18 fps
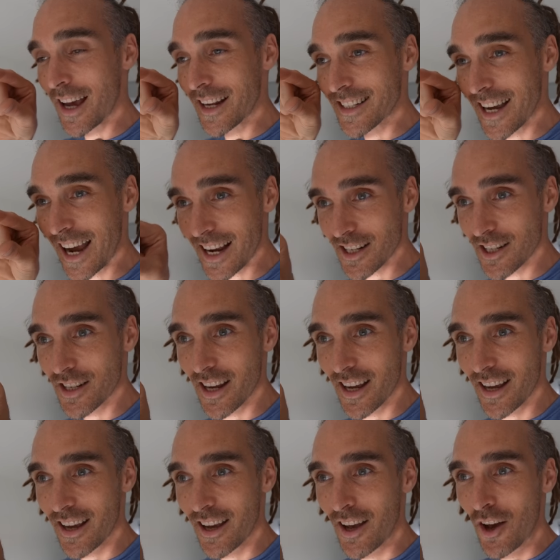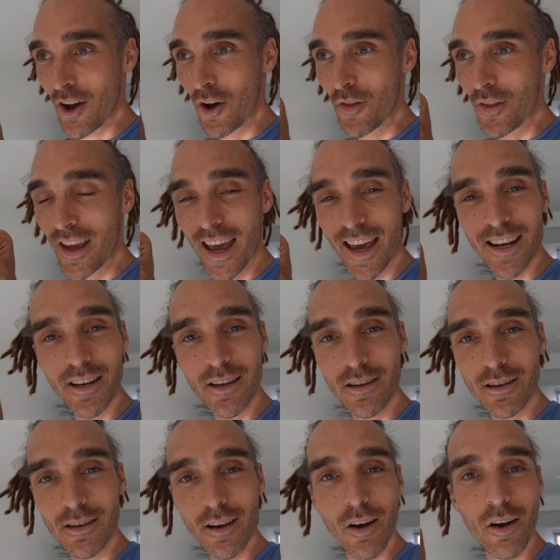attached it on the
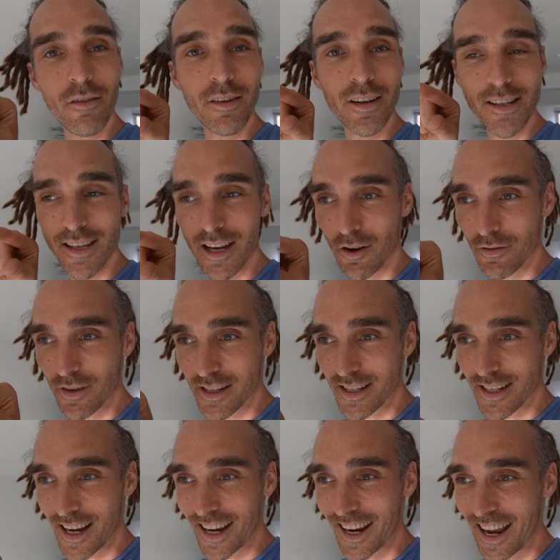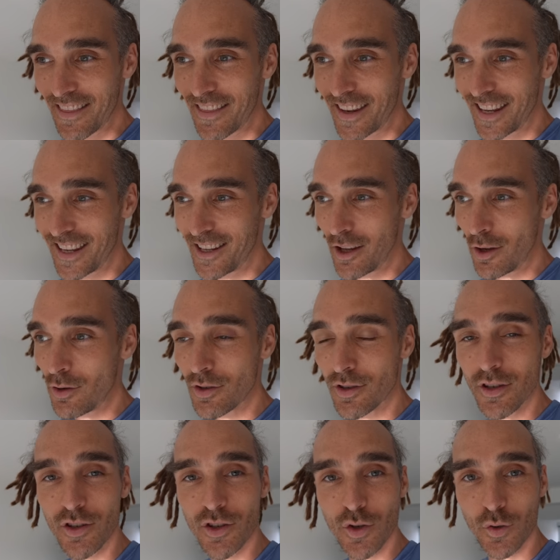end of a selfie stick, and then he
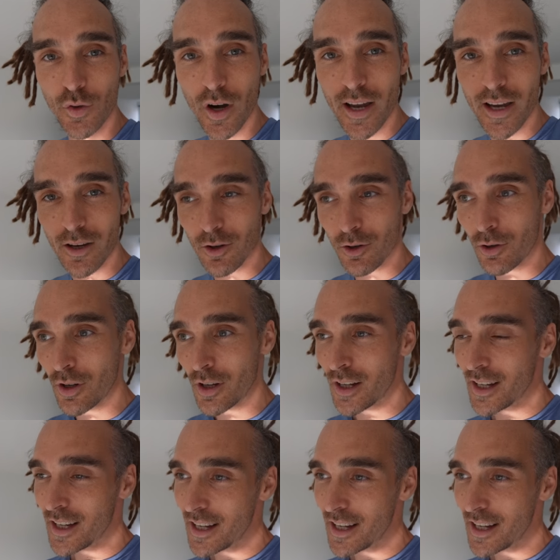used a drill